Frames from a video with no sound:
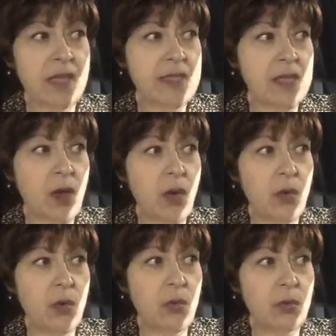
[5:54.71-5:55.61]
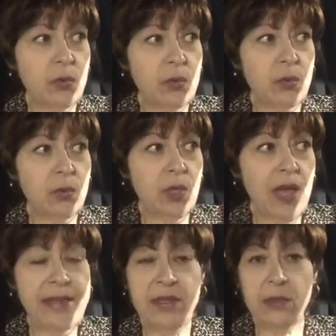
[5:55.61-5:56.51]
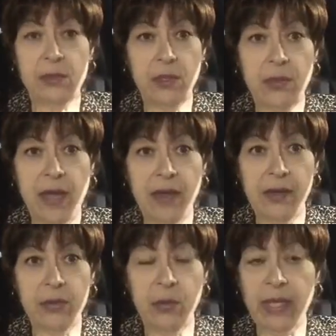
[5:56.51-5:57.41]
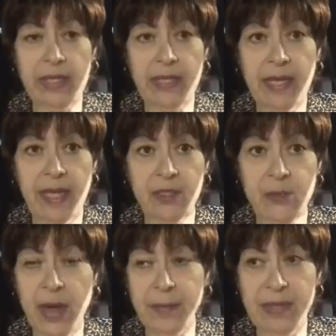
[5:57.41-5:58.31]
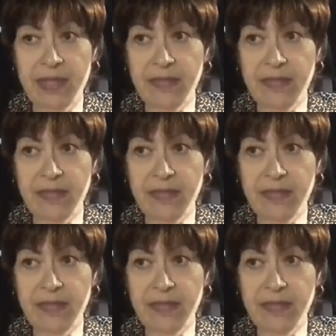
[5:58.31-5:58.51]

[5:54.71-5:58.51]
So I don't know how quickly I'll drop it.